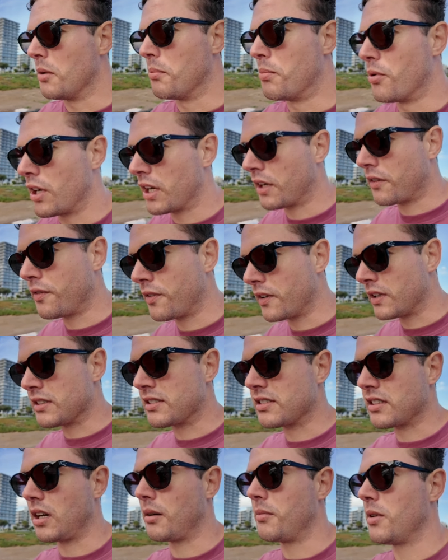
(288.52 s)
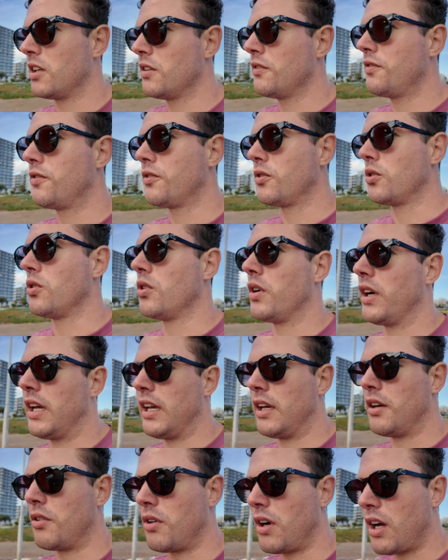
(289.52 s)
breakfast, coming for
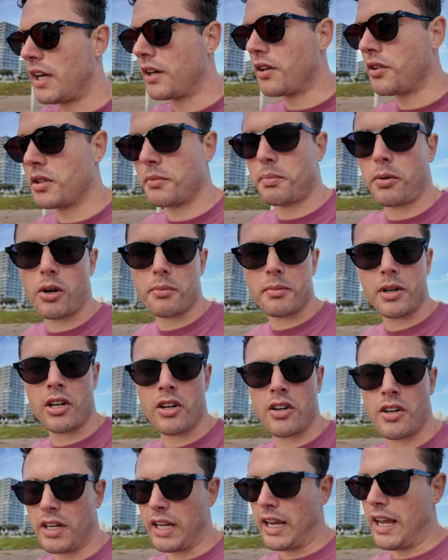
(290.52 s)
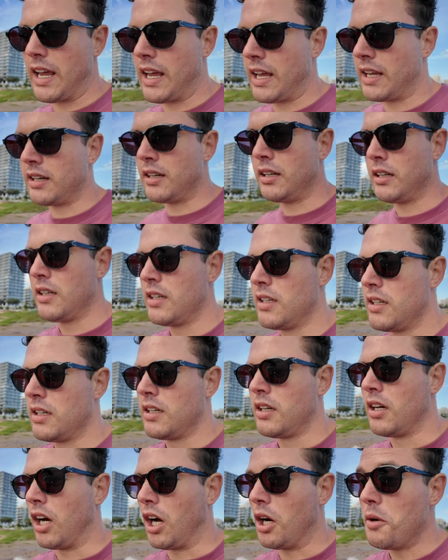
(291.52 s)
a ride on the promenade, and
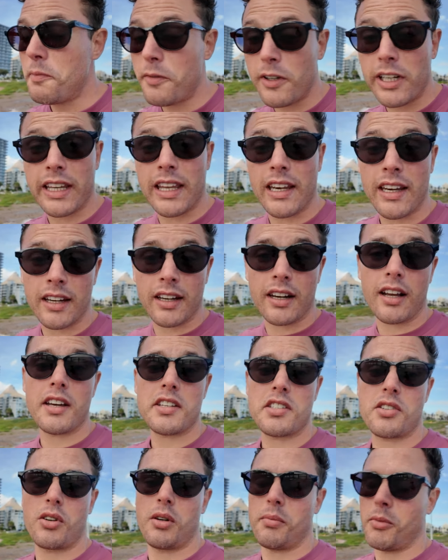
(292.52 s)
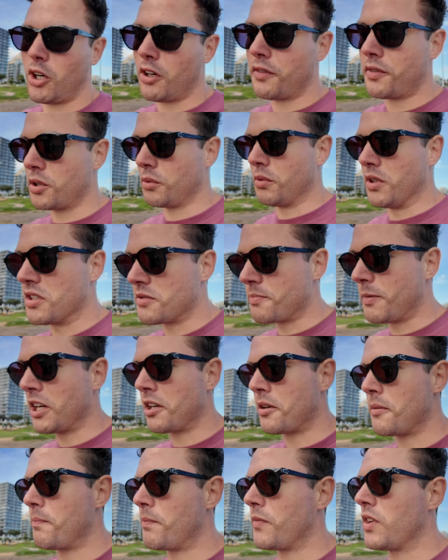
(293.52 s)
hopefully getting an ice cream afterwards. But
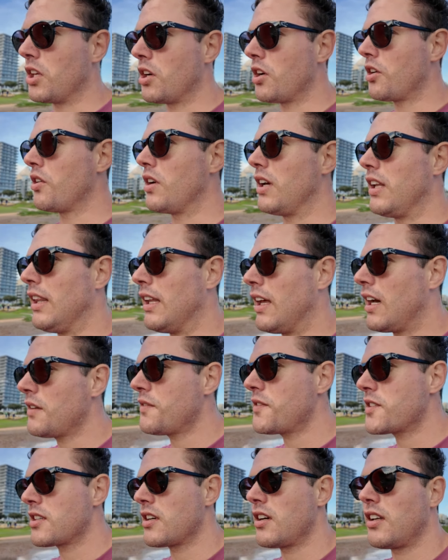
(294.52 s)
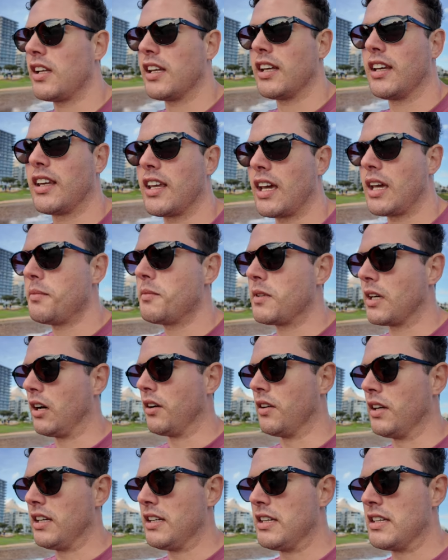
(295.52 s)
you know, a lifestyle in Cape
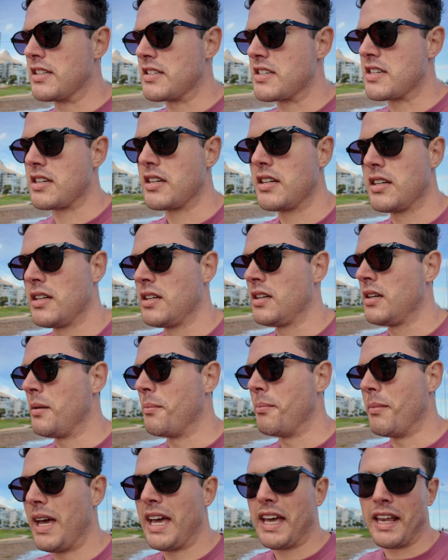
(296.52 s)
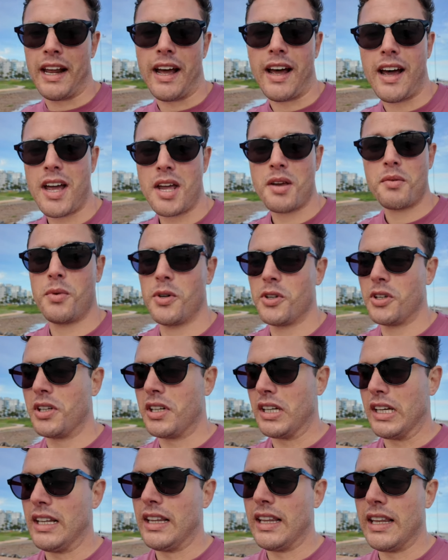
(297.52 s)
Town is man, I
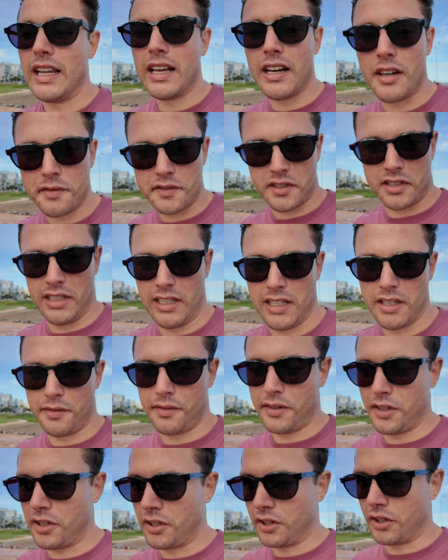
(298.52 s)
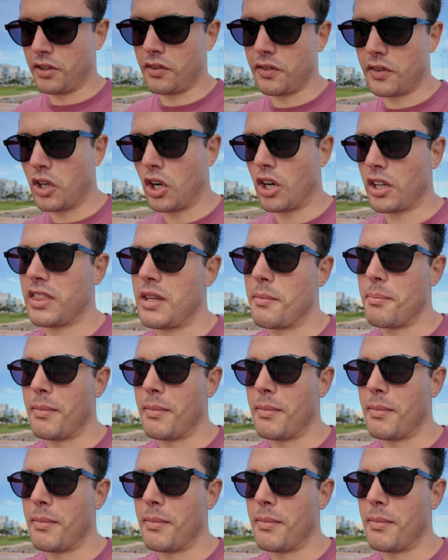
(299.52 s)
would love to live here. You've got the